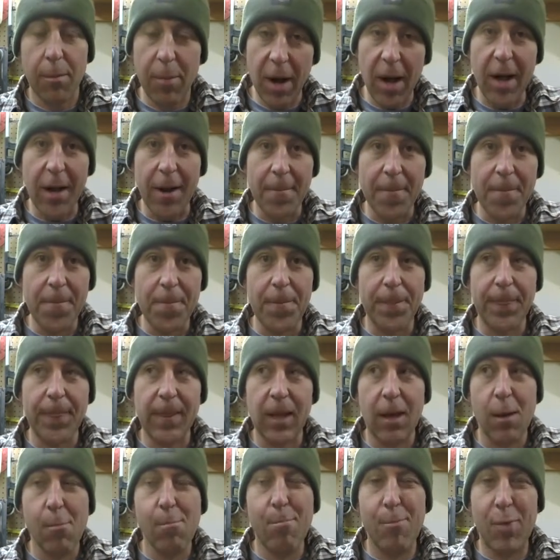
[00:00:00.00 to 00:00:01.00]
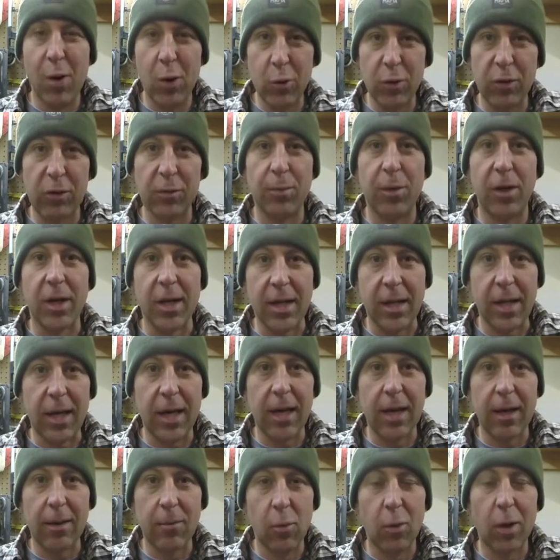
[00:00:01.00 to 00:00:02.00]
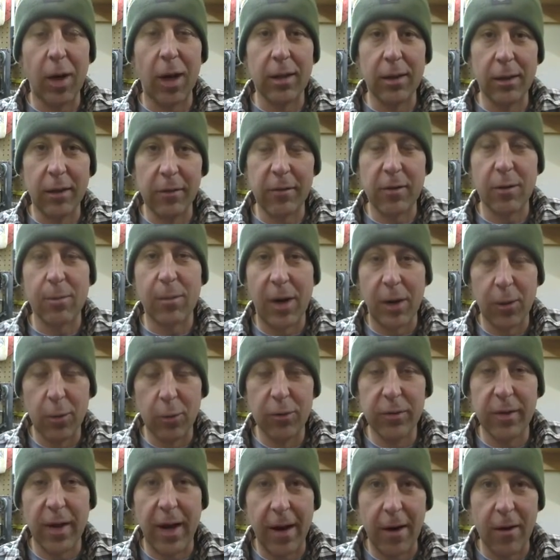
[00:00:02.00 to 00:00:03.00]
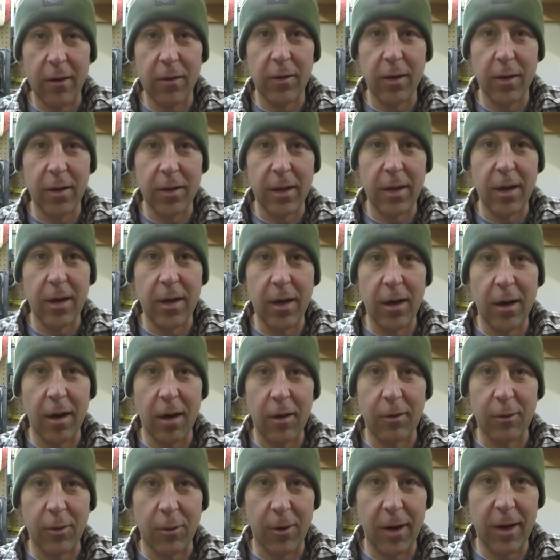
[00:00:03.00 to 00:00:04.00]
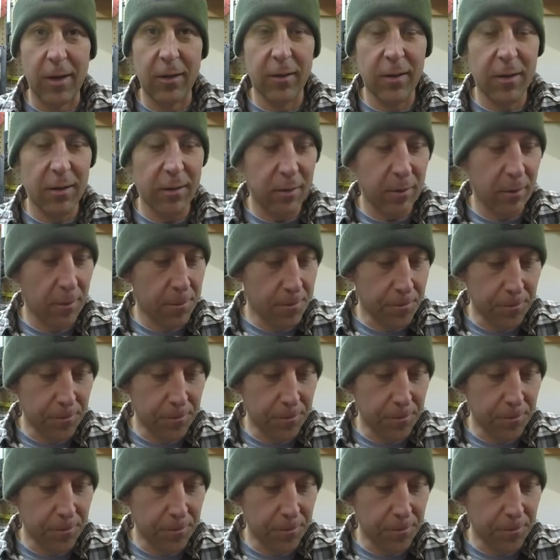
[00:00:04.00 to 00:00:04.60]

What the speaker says: But bonus money came when I listed my old tires on the Craigslist.